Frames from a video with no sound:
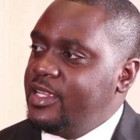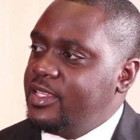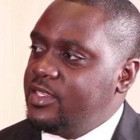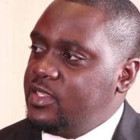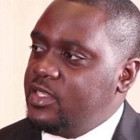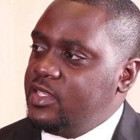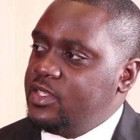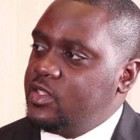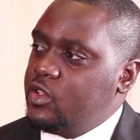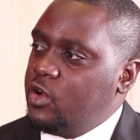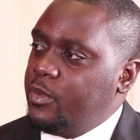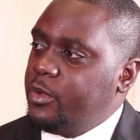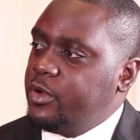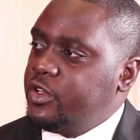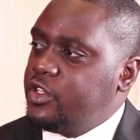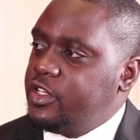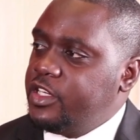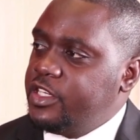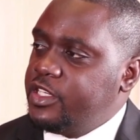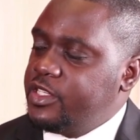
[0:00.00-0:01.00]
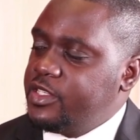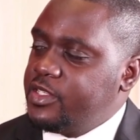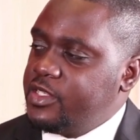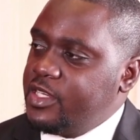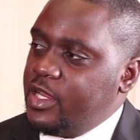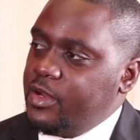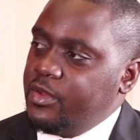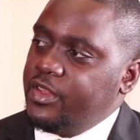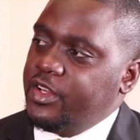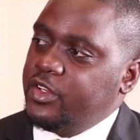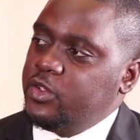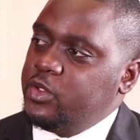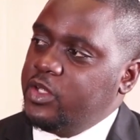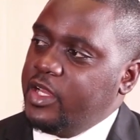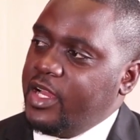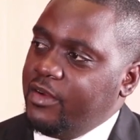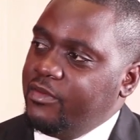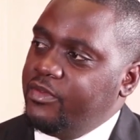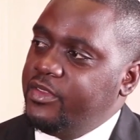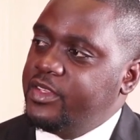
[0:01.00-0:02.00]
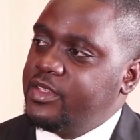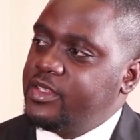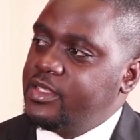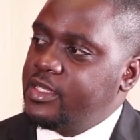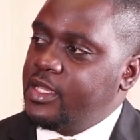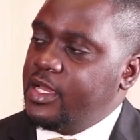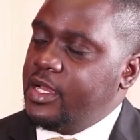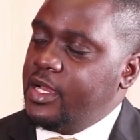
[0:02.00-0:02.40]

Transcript: seize the opportunities now that we have this